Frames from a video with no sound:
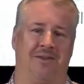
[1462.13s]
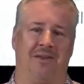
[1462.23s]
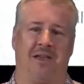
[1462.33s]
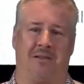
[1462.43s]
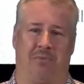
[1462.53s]

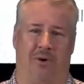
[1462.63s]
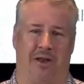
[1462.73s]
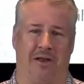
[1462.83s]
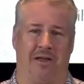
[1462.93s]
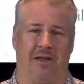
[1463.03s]
You get the
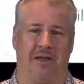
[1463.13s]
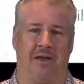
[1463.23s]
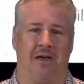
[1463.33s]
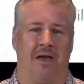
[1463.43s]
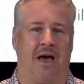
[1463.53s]
point.
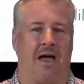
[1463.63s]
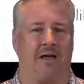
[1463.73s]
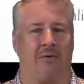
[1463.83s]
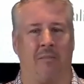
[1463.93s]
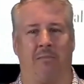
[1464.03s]

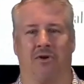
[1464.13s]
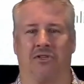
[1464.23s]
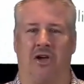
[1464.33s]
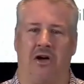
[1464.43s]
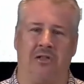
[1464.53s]
I can remember
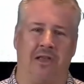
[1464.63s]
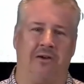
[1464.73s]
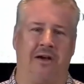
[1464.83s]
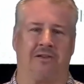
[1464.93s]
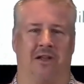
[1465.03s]
song
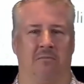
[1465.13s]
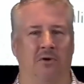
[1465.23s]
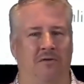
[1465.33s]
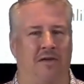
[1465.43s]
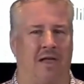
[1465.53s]
lyrics and
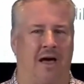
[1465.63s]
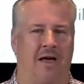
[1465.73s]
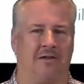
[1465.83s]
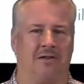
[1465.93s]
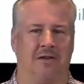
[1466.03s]
movie
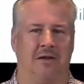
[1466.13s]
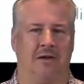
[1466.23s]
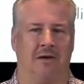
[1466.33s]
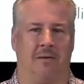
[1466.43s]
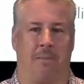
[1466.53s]
lines,
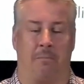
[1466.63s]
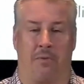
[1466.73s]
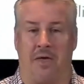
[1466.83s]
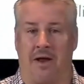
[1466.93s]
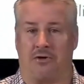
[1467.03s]

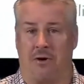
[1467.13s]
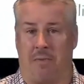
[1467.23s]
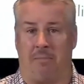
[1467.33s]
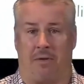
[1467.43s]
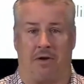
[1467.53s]
but then I
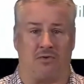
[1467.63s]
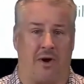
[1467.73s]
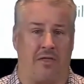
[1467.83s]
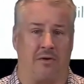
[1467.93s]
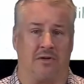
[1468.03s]
trip up on the
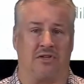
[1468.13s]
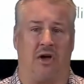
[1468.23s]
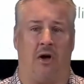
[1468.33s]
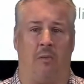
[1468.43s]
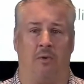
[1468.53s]
23rd
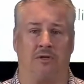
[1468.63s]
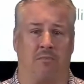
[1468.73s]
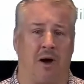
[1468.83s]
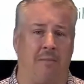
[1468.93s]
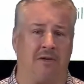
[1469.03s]
Psalm,
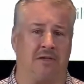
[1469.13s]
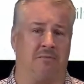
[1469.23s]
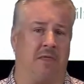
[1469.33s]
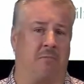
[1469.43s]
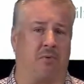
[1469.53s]
which
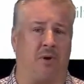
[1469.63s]
promises me